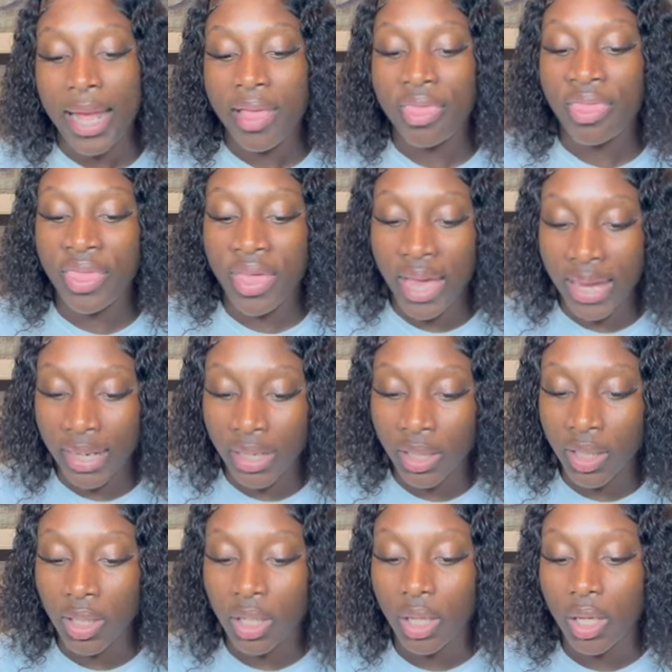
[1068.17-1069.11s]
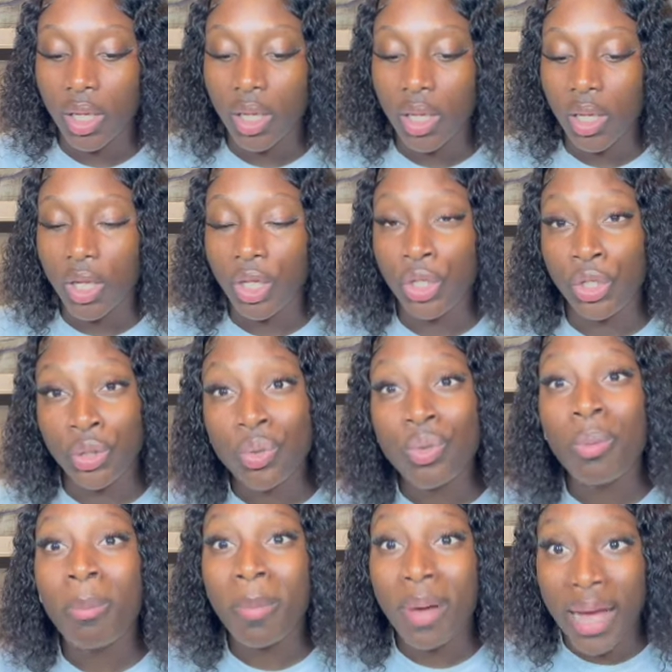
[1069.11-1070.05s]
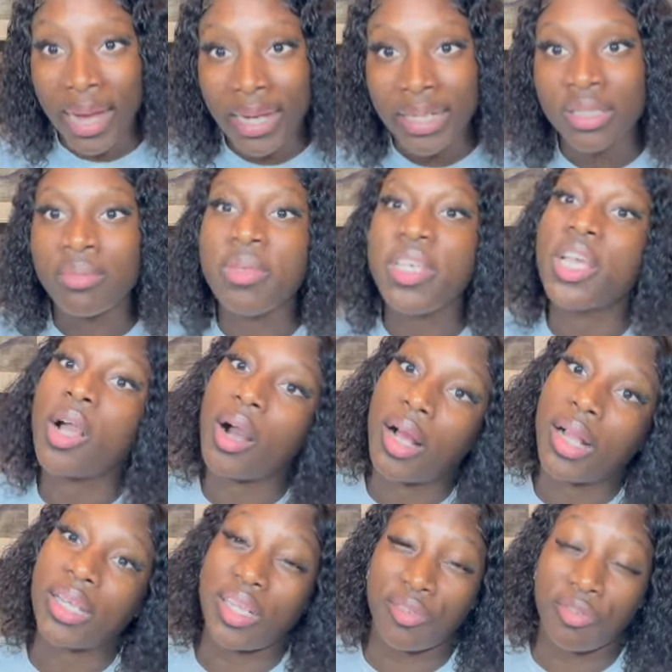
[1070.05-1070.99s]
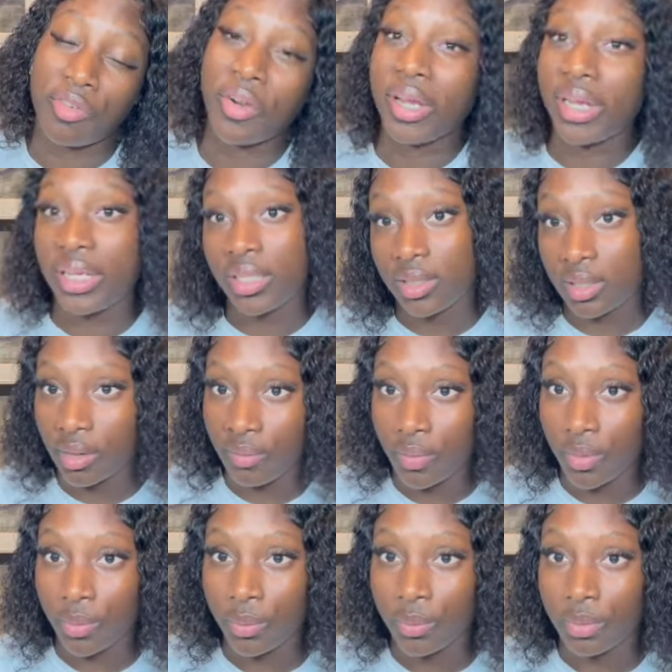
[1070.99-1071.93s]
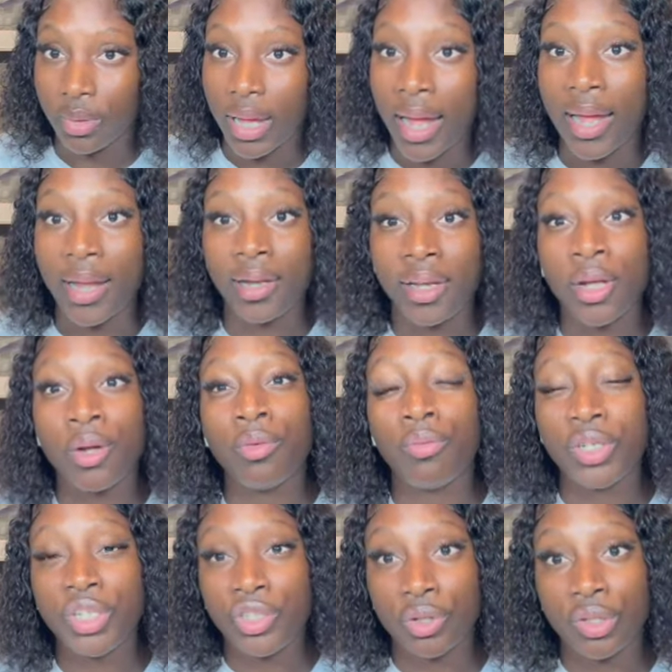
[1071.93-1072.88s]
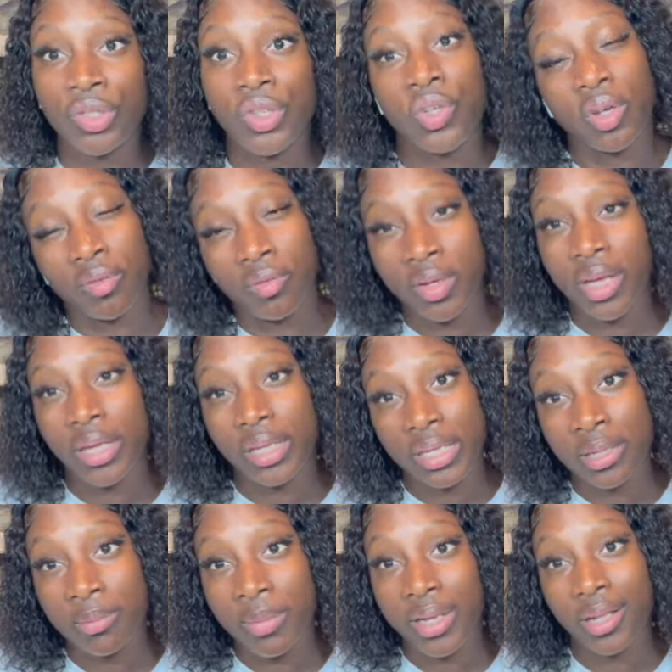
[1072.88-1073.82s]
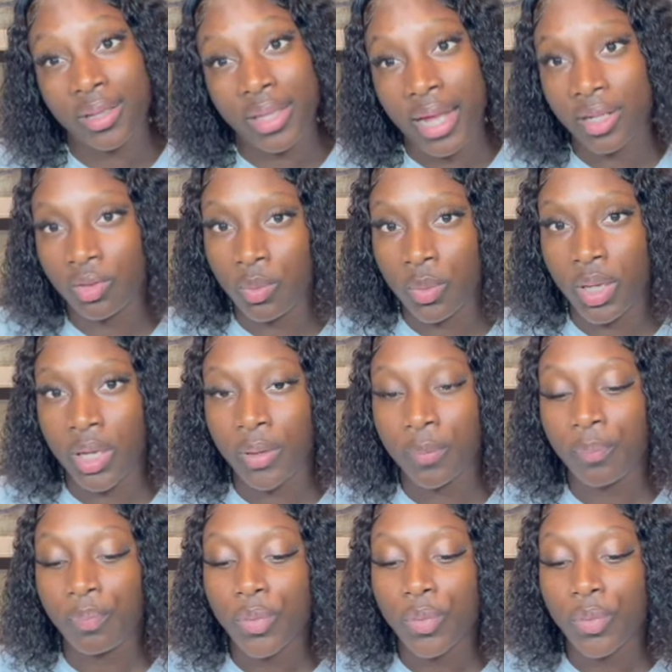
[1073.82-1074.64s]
then you might be calling for an interview and they'll reach out to you via email that way.